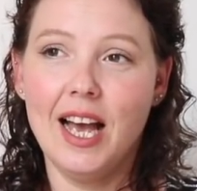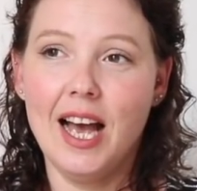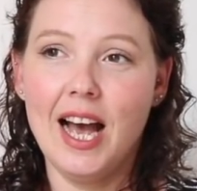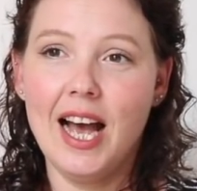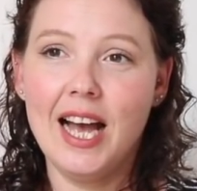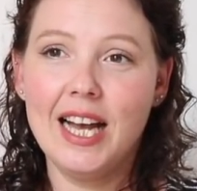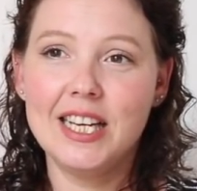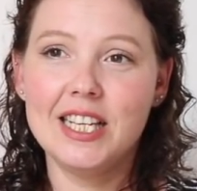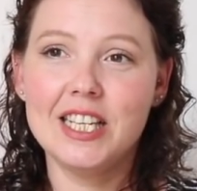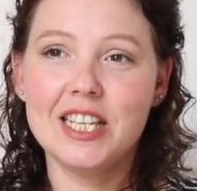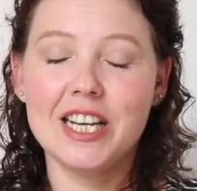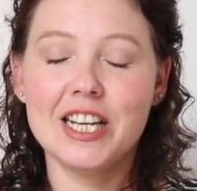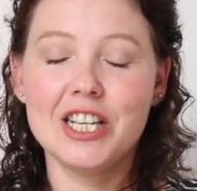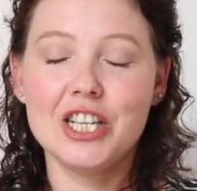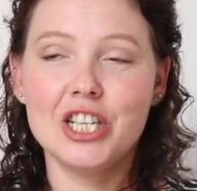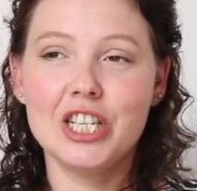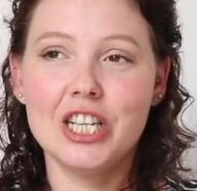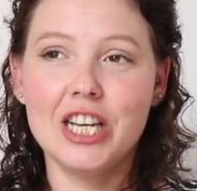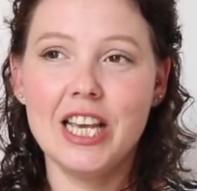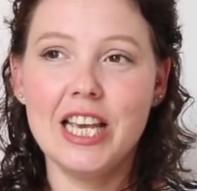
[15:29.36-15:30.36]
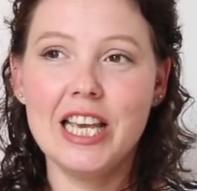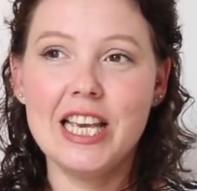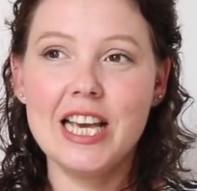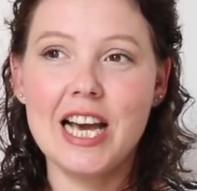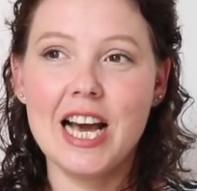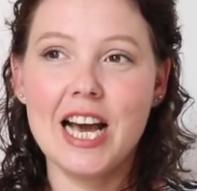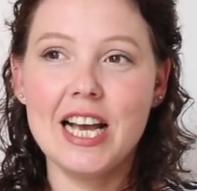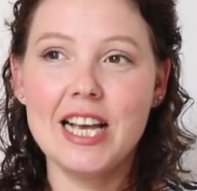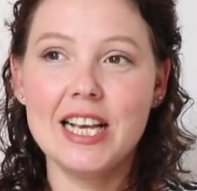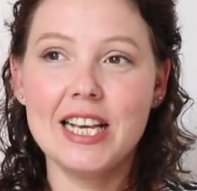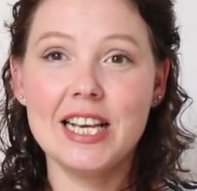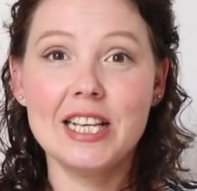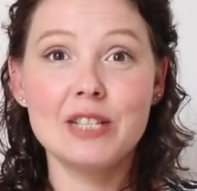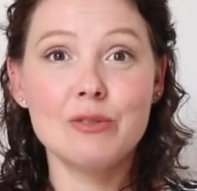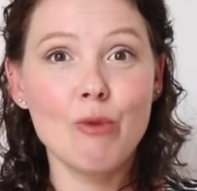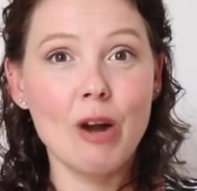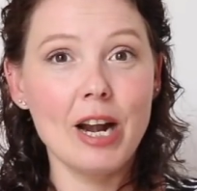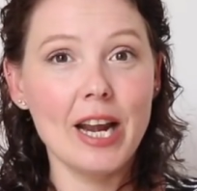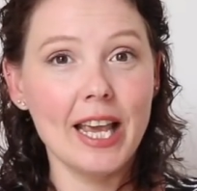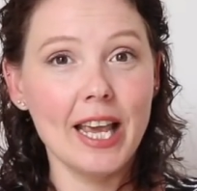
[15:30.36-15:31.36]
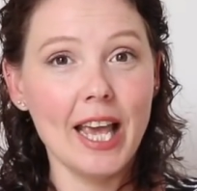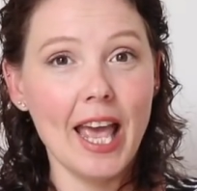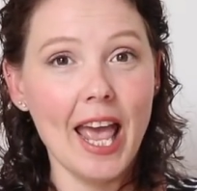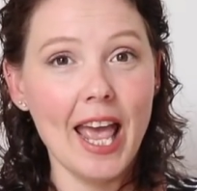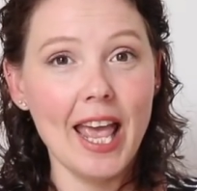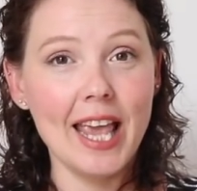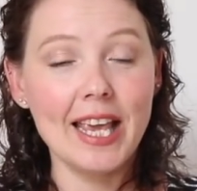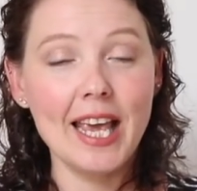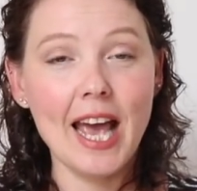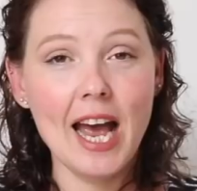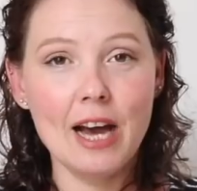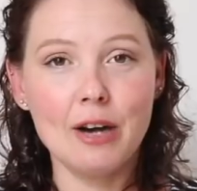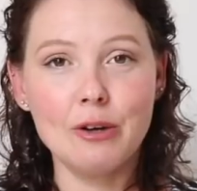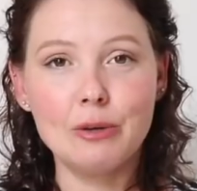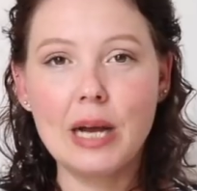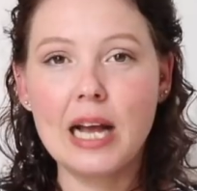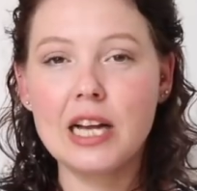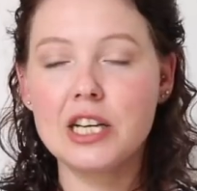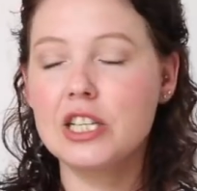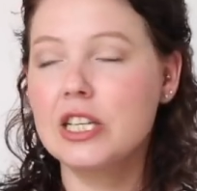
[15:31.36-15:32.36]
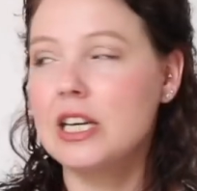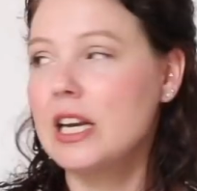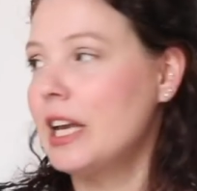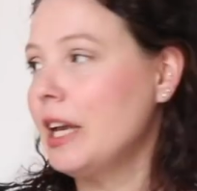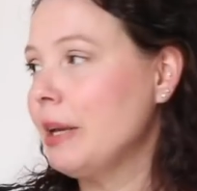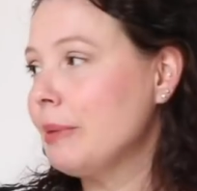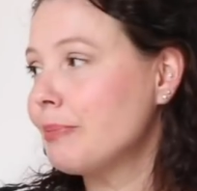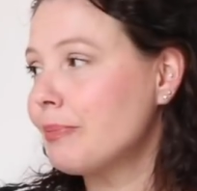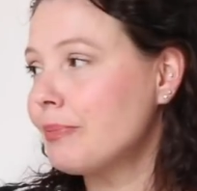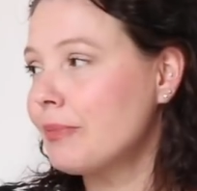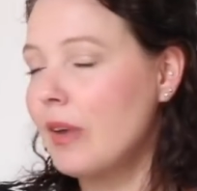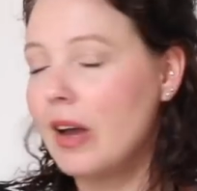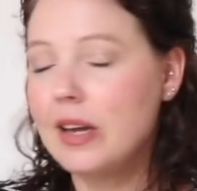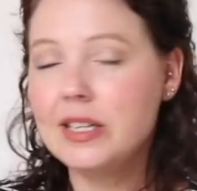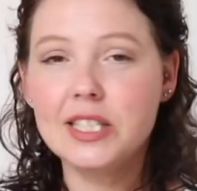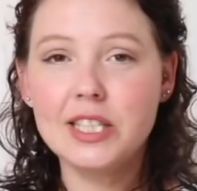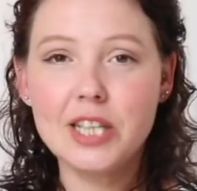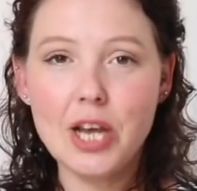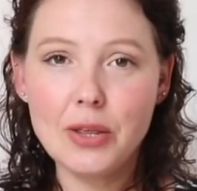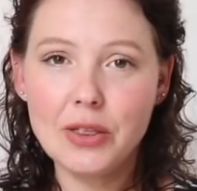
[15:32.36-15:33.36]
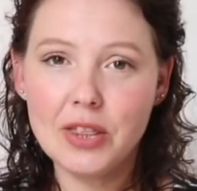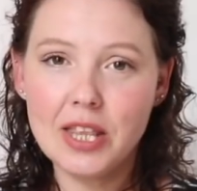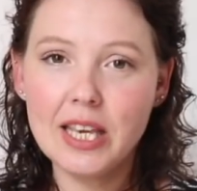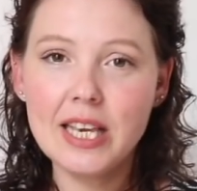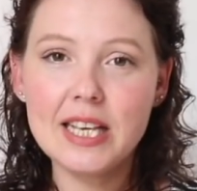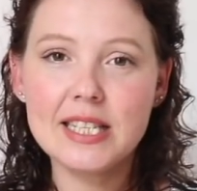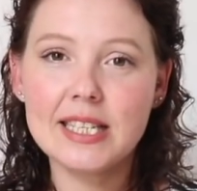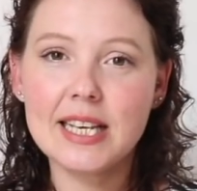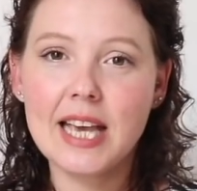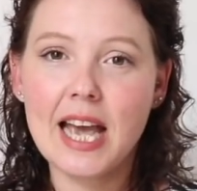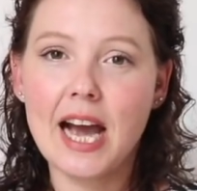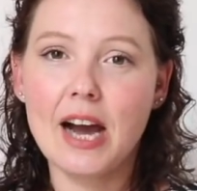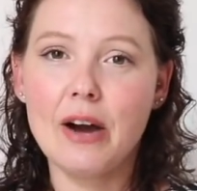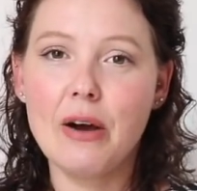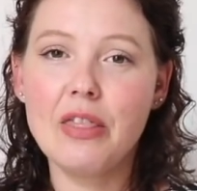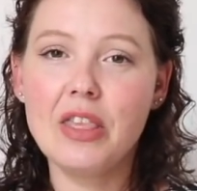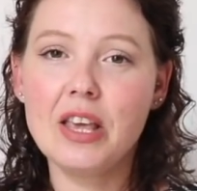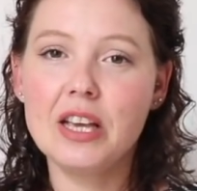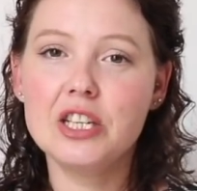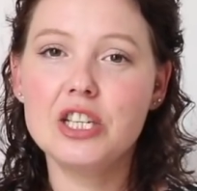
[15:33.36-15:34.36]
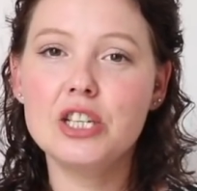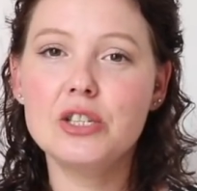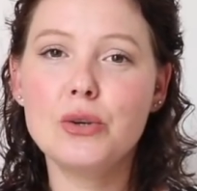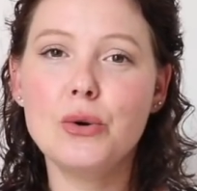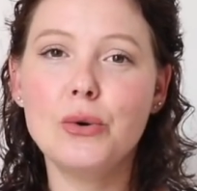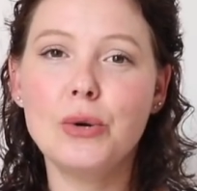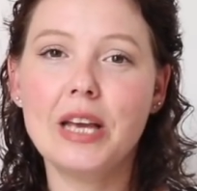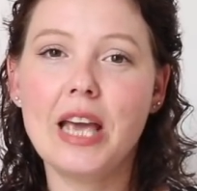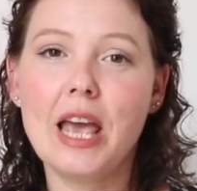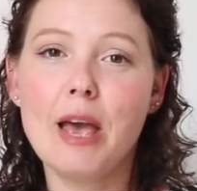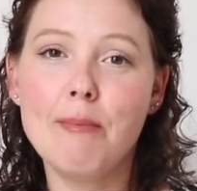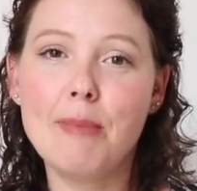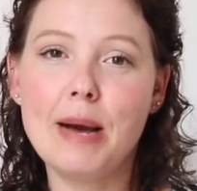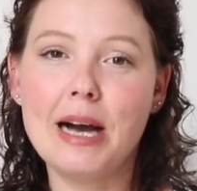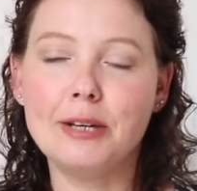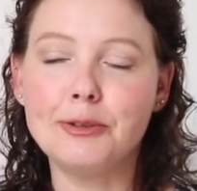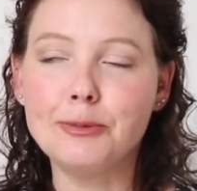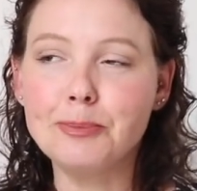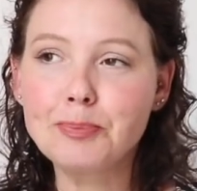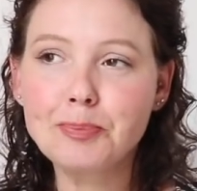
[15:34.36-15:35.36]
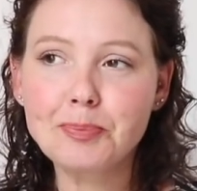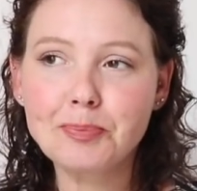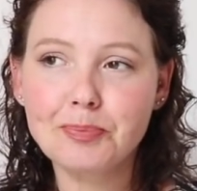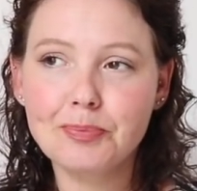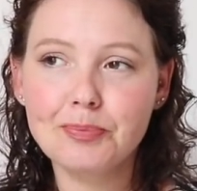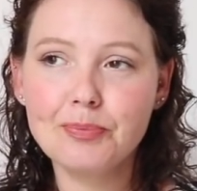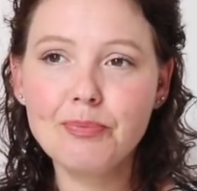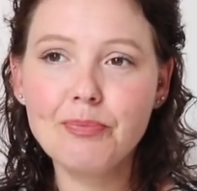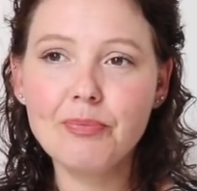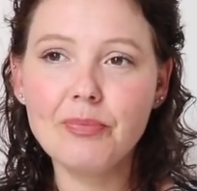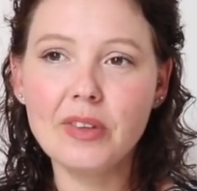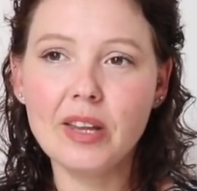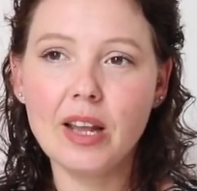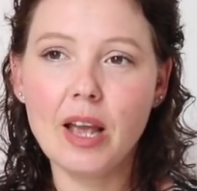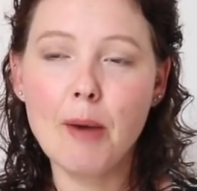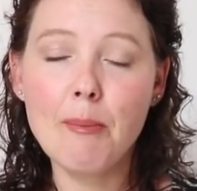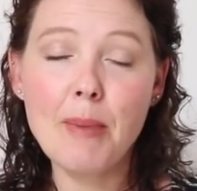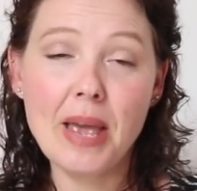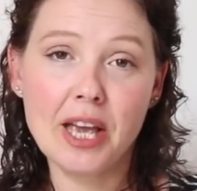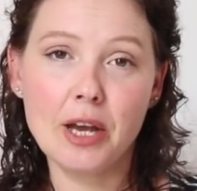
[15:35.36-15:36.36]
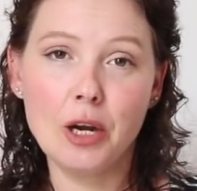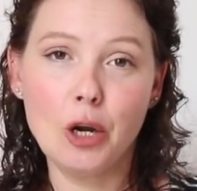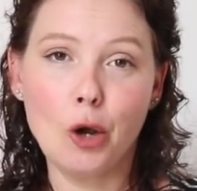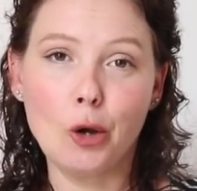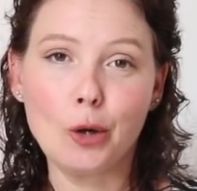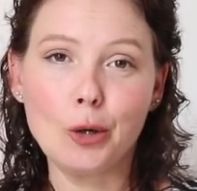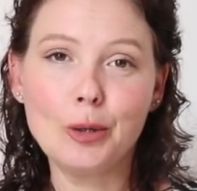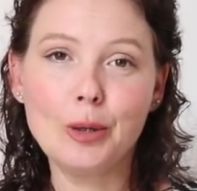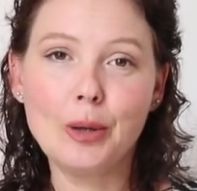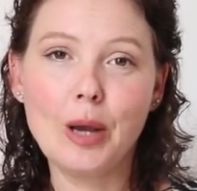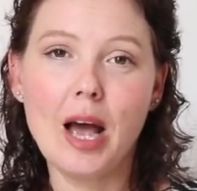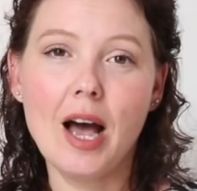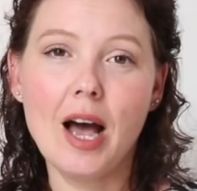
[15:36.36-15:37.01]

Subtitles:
and she is running a cow. Actually, I don't think it's a cow. I think she's calling it a mal, a make along.